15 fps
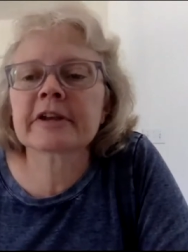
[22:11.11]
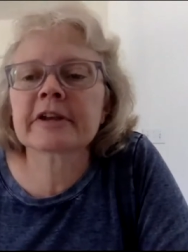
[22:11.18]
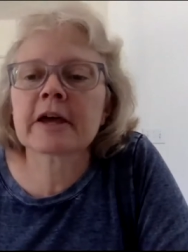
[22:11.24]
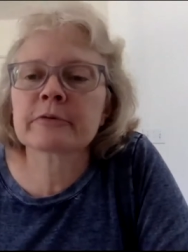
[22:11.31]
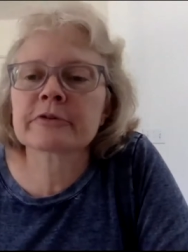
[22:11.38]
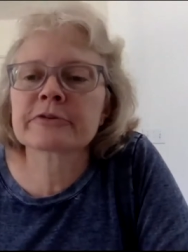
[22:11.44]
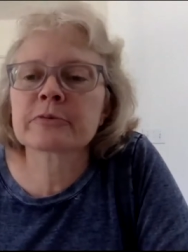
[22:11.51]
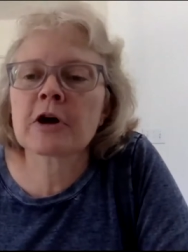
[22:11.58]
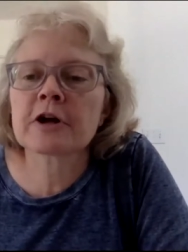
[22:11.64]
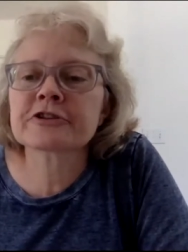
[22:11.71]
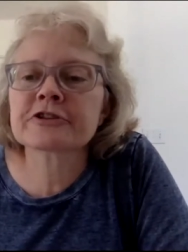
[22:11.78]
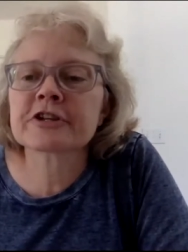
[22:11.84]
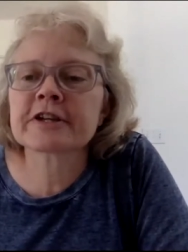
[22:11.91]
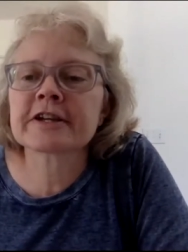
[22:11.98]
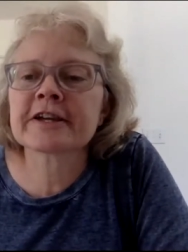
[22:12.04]
I was
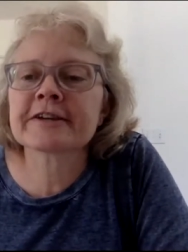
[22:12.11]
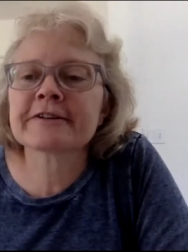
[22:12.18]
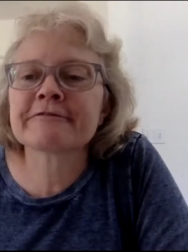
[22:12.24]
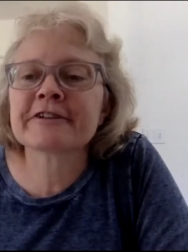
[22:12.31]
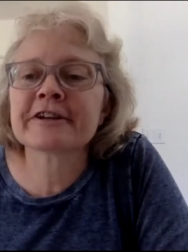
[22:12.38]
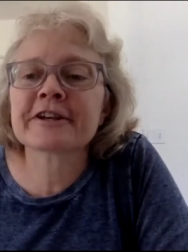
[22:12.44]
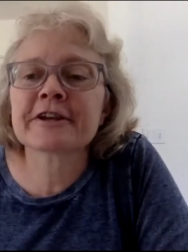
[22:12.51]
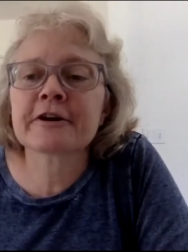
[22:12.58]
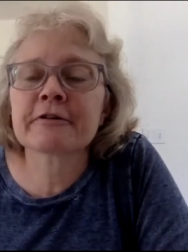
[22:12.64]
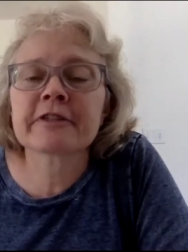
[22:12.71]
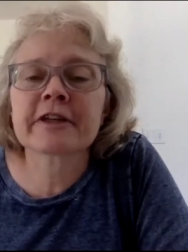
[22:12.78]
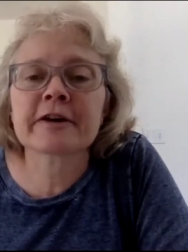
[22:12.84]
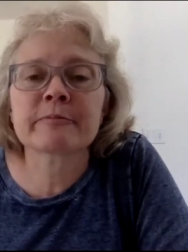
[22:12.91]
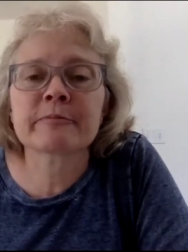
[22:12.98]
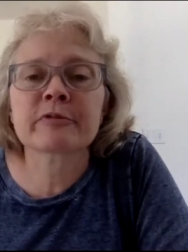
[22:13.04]
watching a video
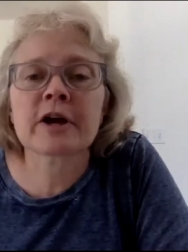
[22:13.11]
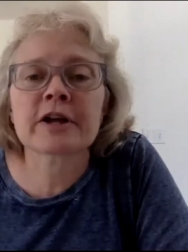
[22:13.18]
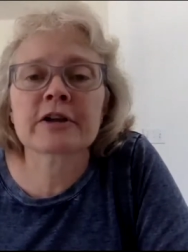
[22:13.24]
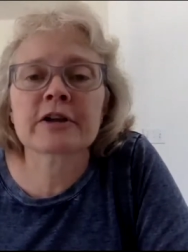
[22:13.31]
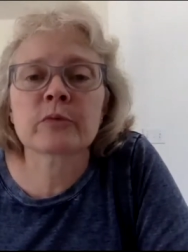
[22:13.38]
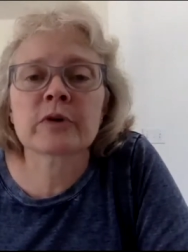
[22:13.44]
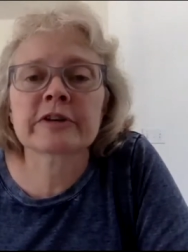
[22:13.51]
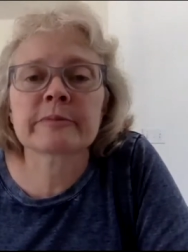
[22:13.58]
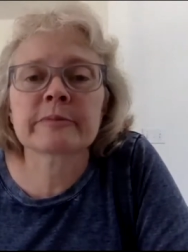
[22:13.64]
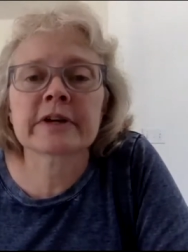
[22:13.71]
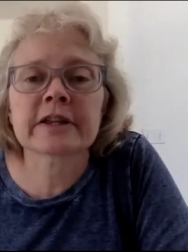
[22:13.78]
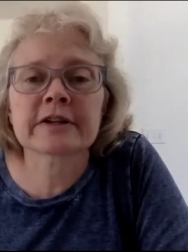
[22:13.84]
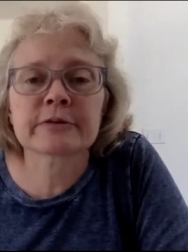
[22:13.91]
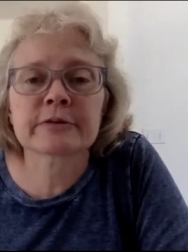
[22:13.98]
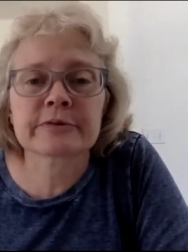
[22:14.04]
that Brian
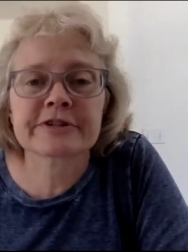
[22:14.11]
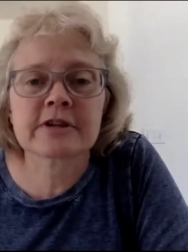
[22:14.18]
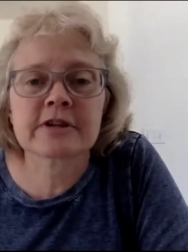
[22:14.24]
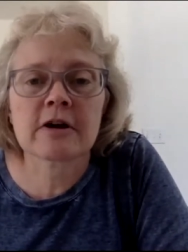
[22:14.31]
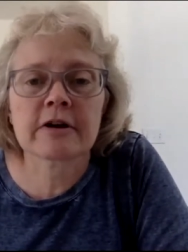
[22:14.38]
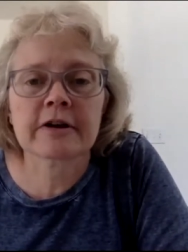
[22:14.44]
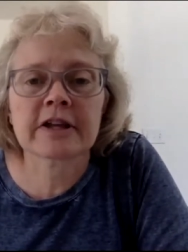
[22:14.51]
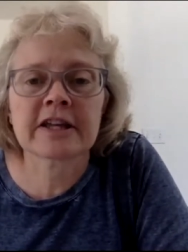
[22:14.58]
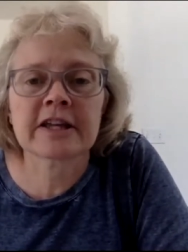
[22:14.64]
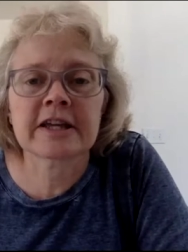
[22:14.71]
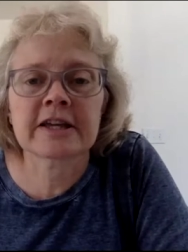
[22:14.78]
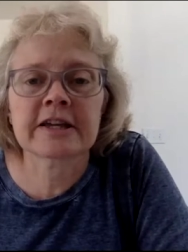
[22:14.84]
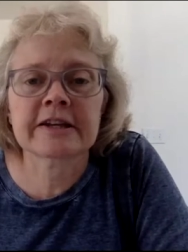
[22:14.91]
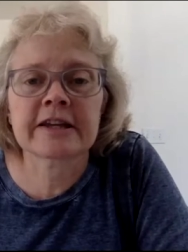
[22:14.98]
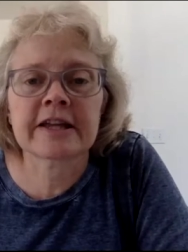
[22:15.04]
Windmiller was talking
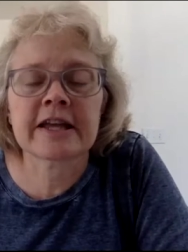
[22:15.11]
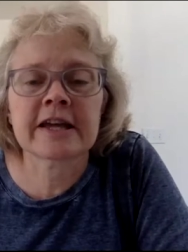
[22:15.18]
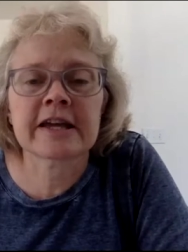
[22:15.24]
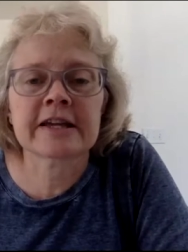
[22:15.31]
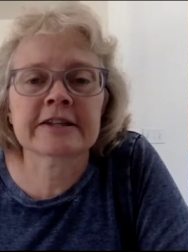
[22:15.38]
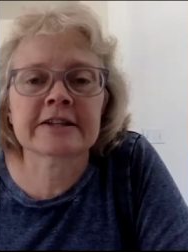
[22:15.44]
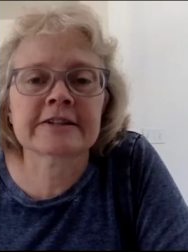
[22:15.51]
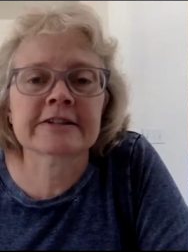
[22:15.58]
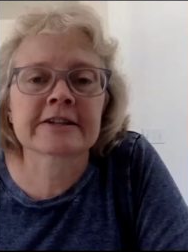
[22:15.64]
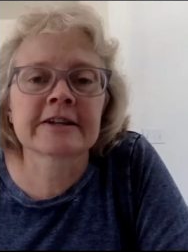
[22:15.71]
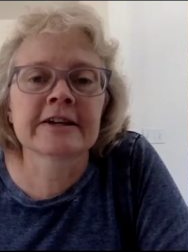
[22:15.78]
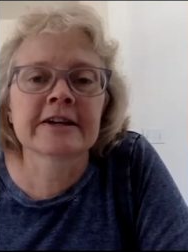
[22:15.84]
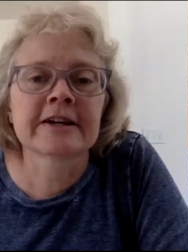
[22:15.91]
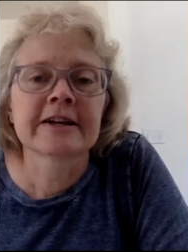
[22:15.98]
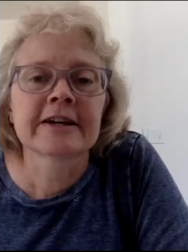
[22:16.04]
in, and
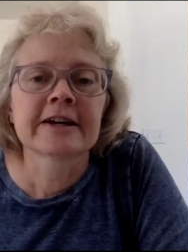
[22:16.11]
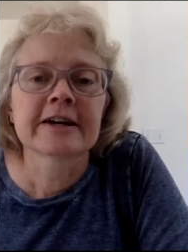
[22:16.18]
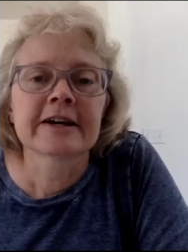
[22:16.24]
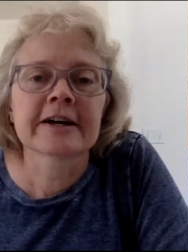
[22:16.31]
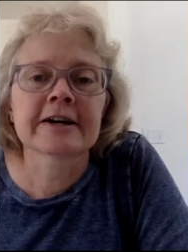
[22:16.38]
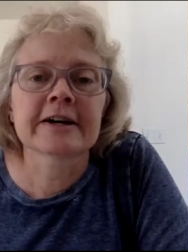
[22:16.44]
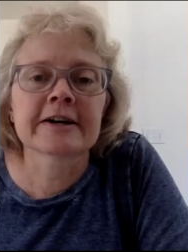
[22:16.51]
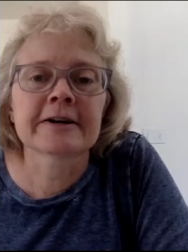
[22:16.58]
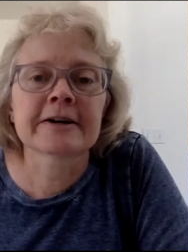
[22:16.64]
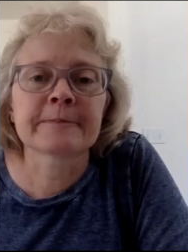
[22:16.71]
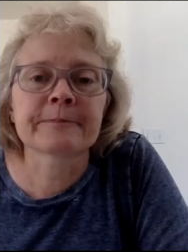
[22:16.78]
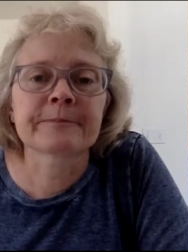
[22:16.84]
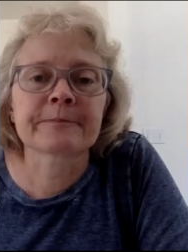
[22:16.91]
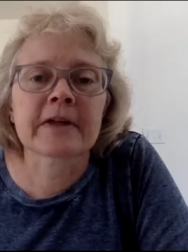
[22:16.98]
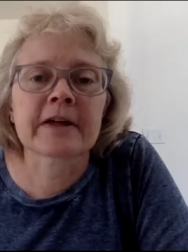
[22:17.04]

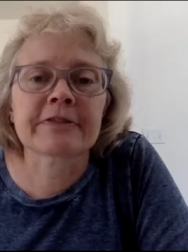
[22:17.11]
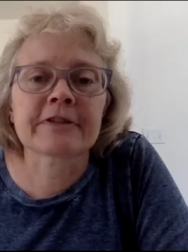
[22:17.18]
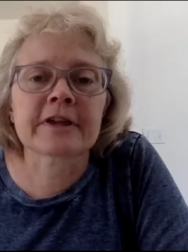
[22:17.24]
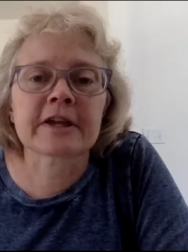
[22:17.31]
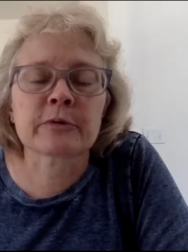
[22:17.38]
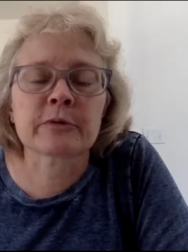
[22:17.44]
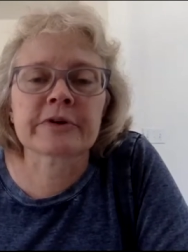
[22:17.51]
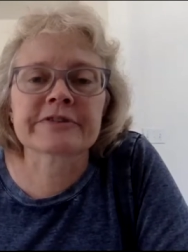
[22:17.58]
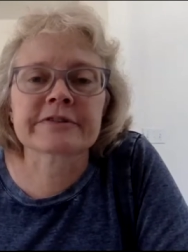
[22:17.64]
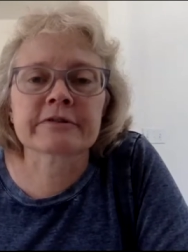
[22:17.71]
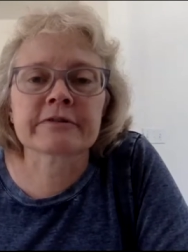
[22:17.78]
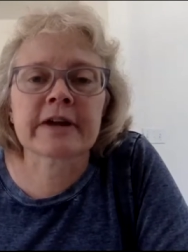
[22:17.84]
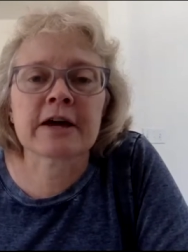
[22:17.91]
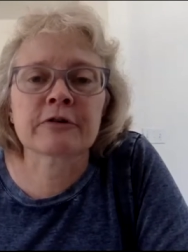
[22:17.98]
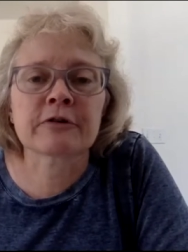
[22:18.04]
um, I think it was
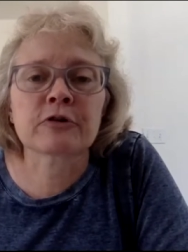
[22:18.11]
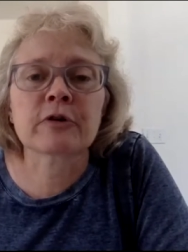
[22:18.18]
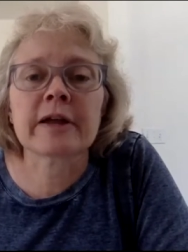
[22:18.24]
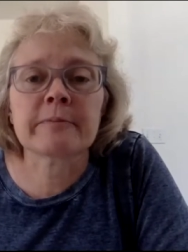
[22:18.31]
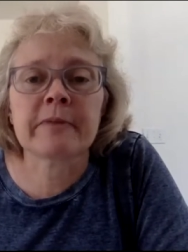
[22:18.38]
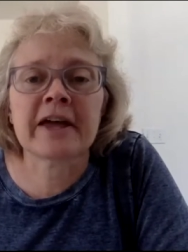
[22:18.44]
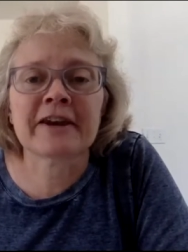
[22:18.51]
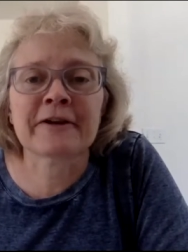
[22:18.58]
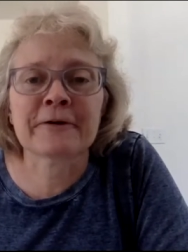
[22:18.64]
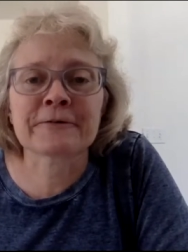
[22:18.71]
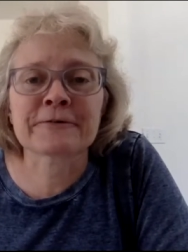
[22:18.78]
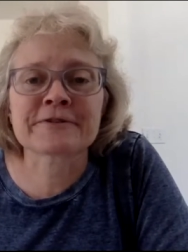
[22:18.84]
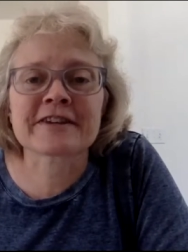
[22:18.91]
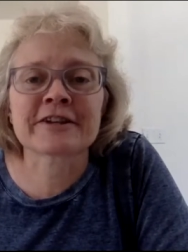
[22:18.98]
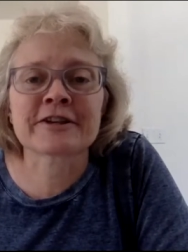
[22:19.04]
around Great Meadows,
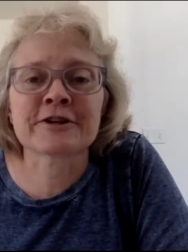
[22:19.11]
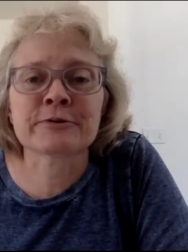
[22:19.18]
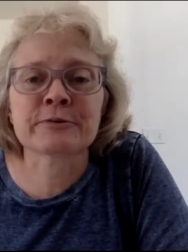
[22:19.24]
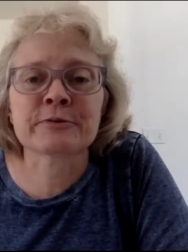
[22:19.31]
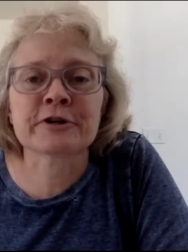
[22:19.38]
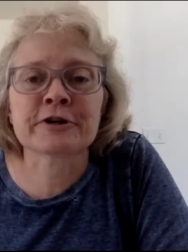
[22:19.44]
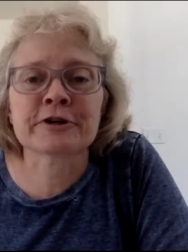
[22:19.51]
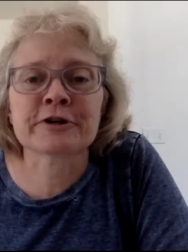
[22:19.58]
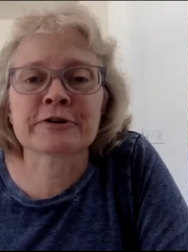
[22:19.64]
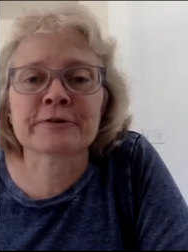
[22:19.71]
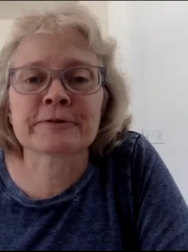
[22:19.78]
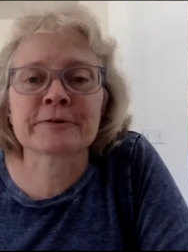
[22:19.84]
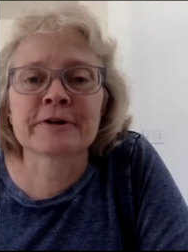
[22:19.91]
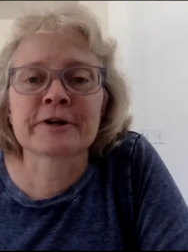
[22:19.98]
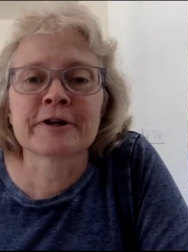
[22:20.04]
and you were
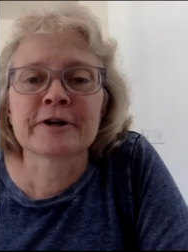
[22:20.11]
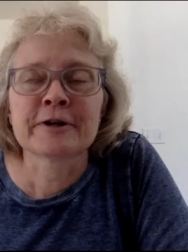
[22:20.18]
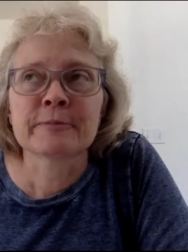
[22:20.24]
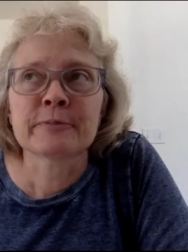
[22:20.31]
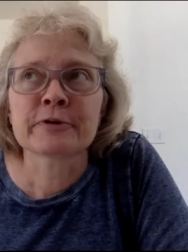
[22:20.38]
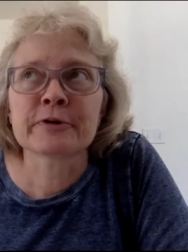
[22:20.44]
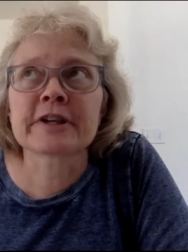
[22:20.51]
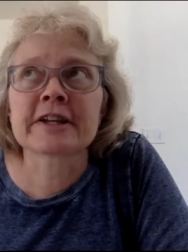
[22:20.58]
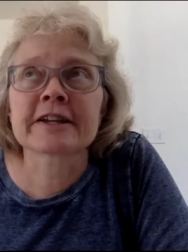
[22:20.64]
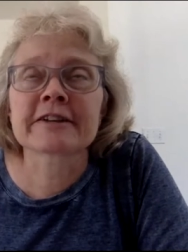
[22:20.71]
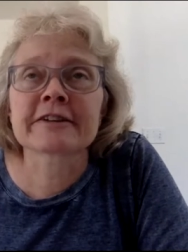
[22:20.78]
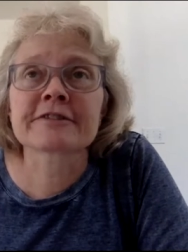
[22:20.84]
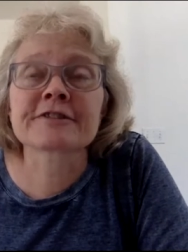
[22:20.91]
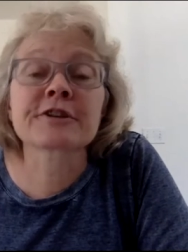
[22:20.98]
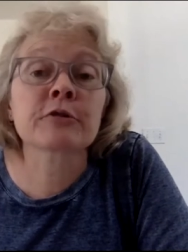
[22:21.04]
putting
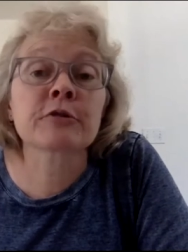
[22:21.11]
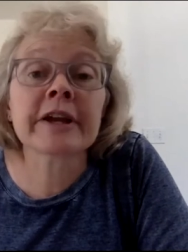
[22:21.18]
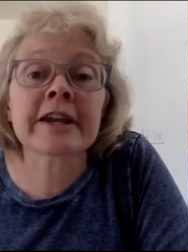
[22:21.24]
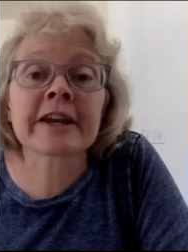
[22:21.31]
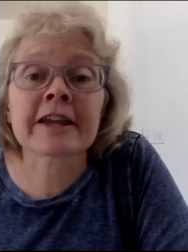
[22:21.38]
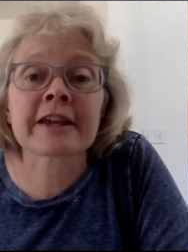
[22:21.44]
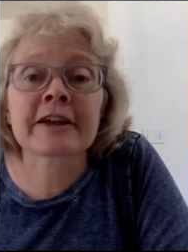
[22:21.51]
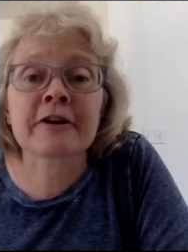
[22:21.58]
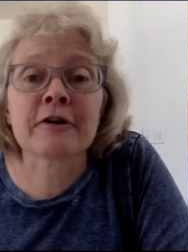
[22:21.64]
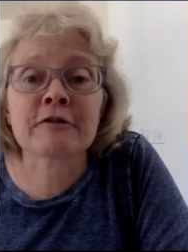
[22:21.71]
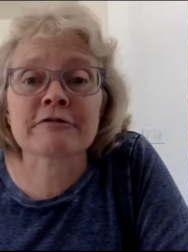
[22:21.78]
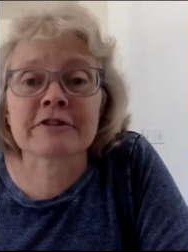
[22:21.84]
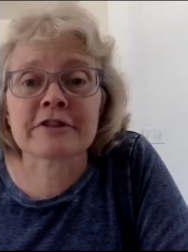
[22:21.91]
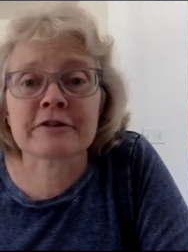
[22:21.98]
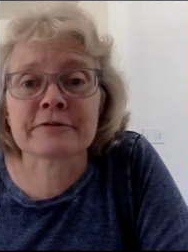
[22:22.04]
screening
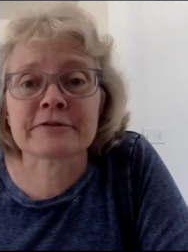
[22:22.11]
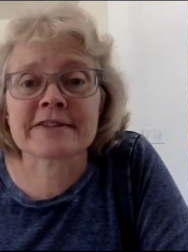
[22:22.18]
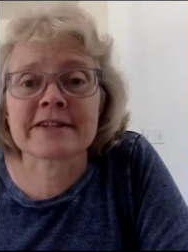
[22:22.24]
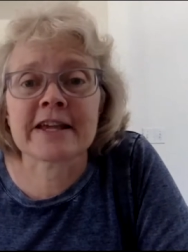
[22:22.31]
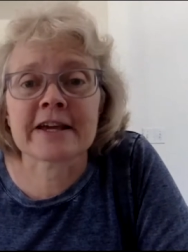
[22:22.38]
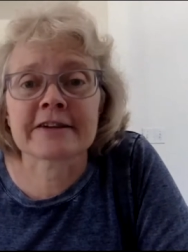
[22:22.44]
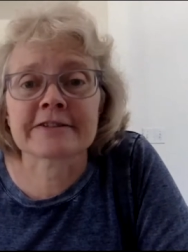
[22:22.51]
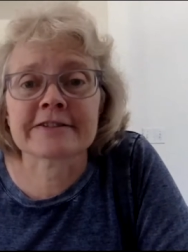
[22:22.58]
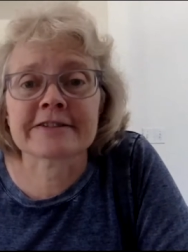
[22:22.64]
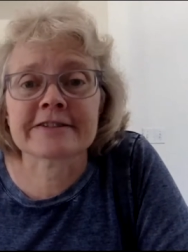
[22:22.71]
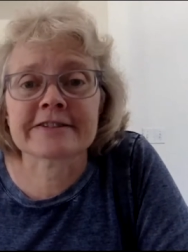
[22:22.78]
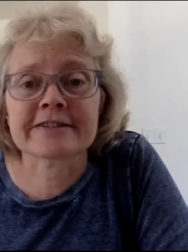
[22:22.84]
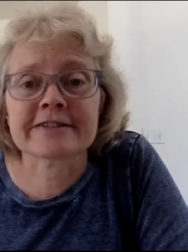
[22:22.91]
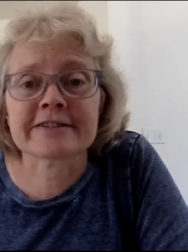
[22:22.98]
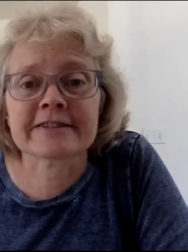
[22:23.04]
over those
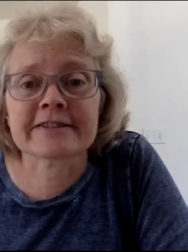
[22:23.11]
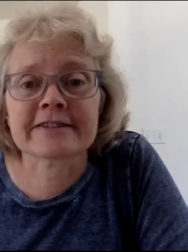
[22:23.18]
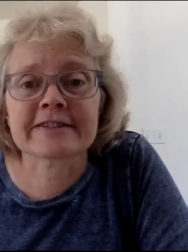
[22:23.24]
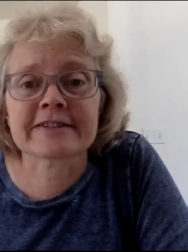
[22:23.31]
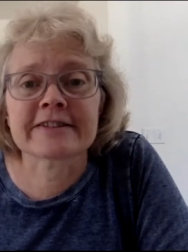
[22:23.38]
nests. Yeah.